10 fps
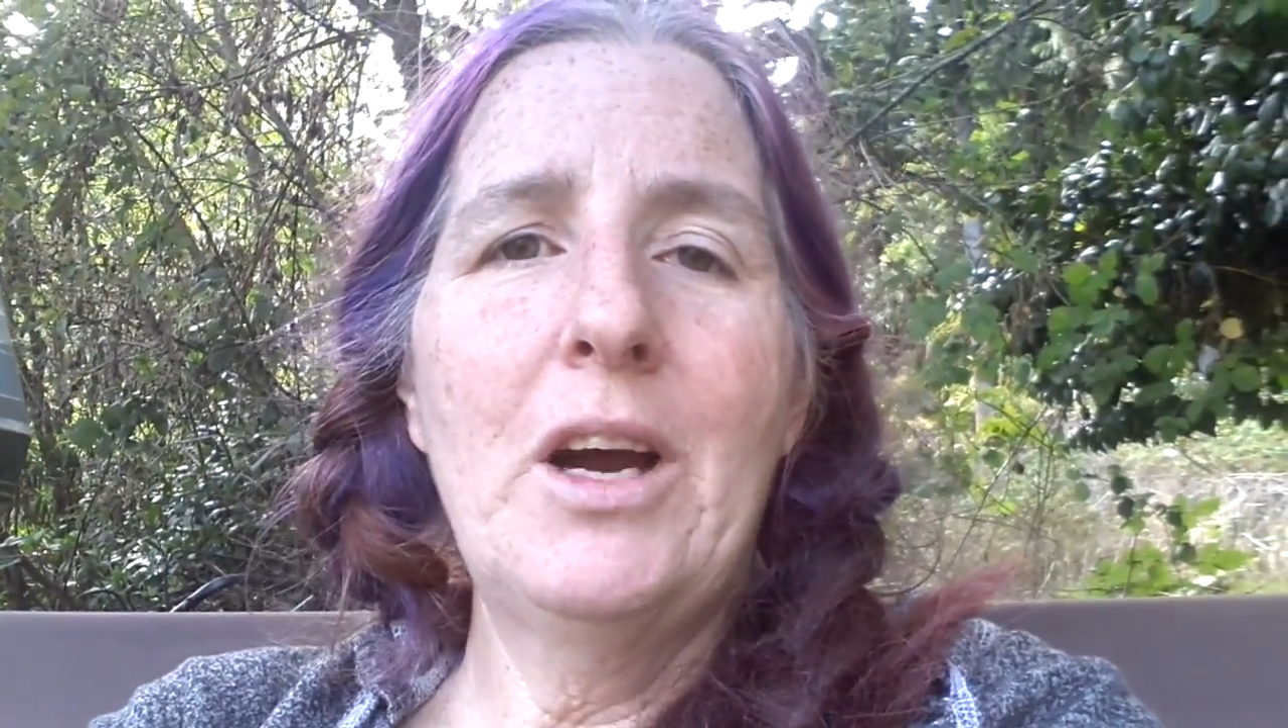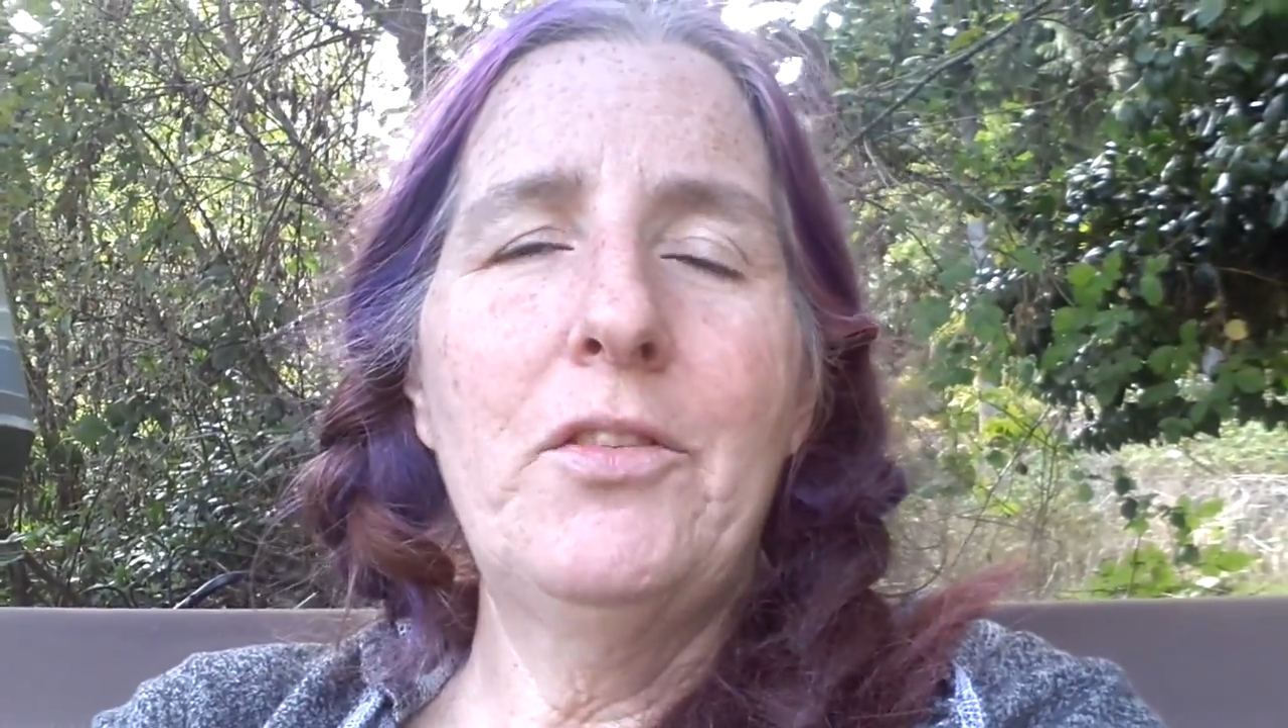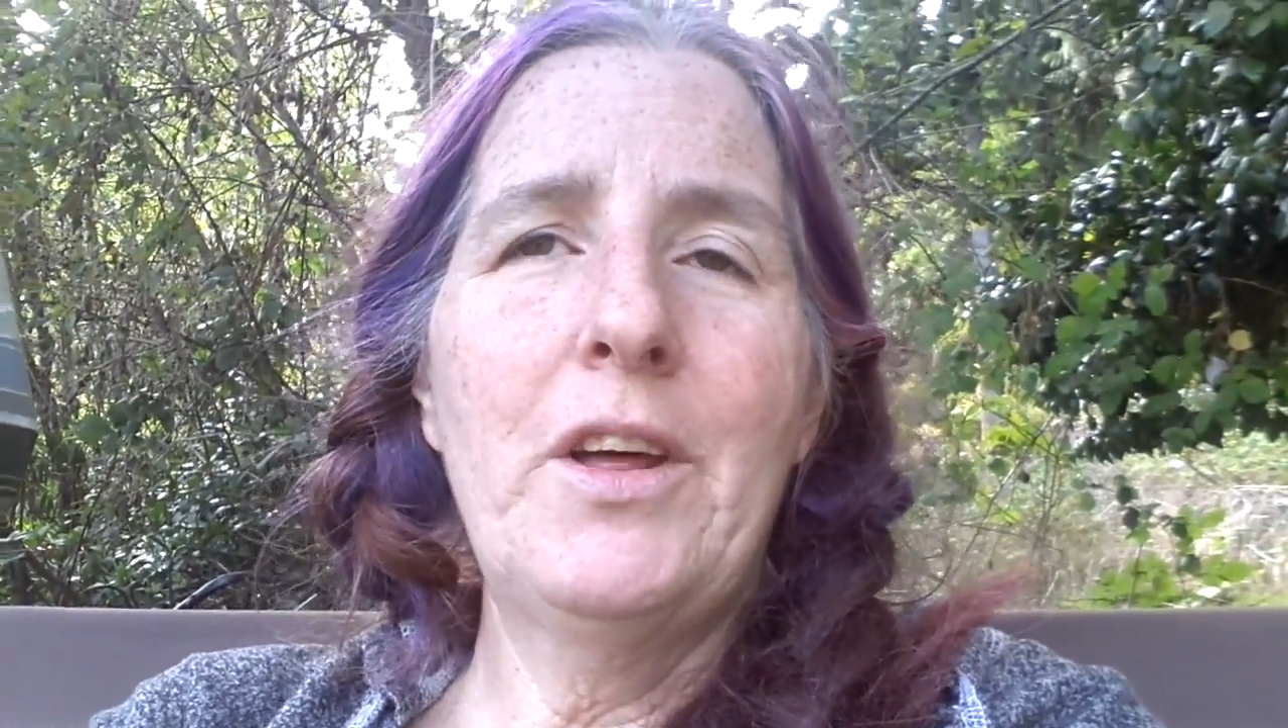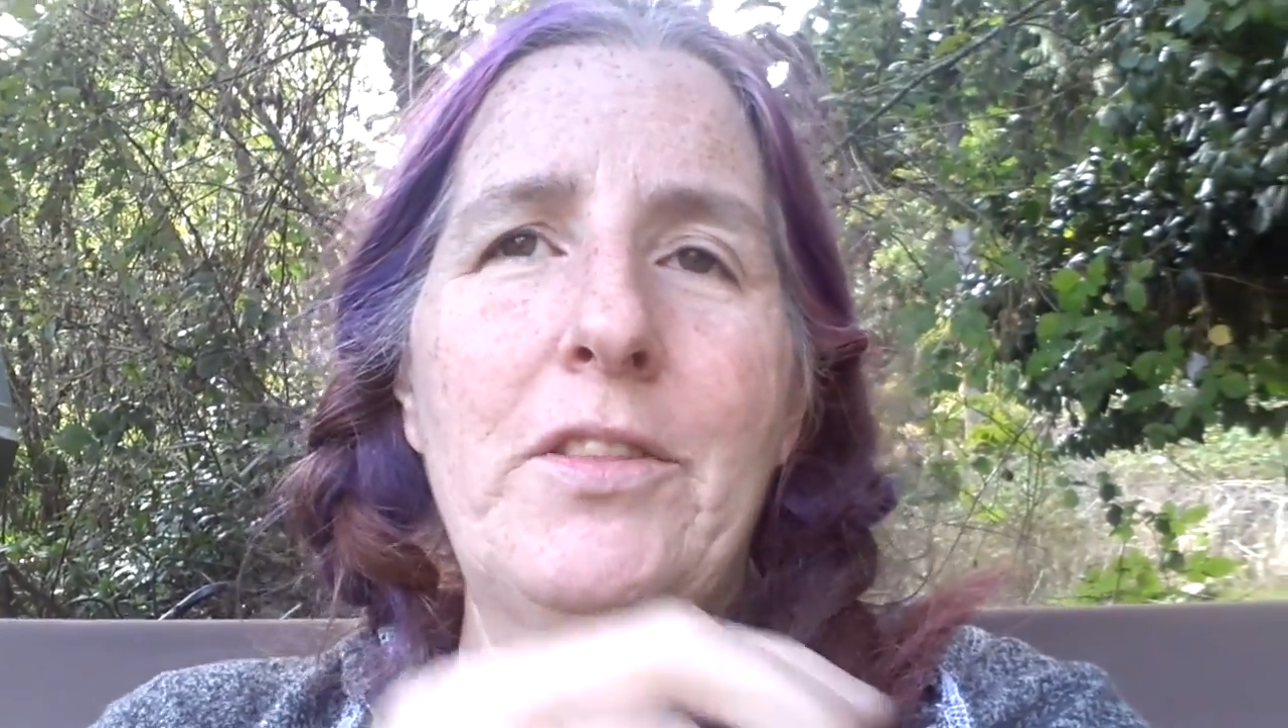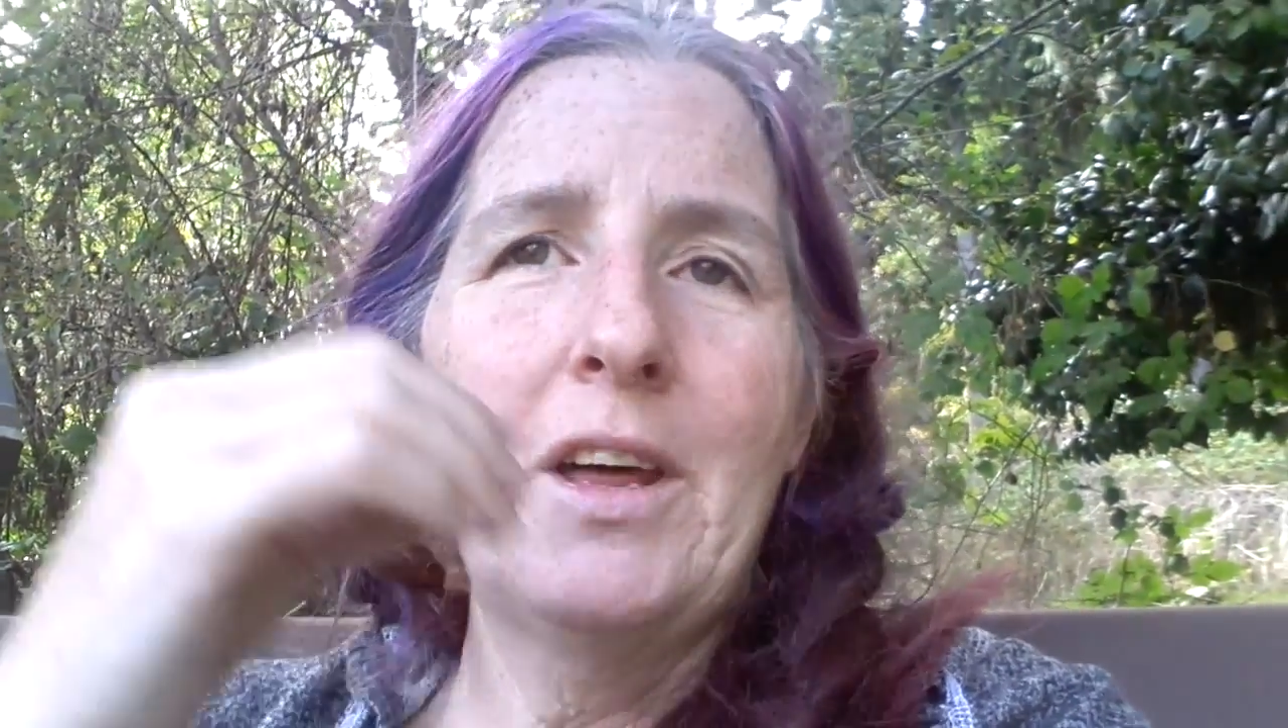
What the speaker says: out that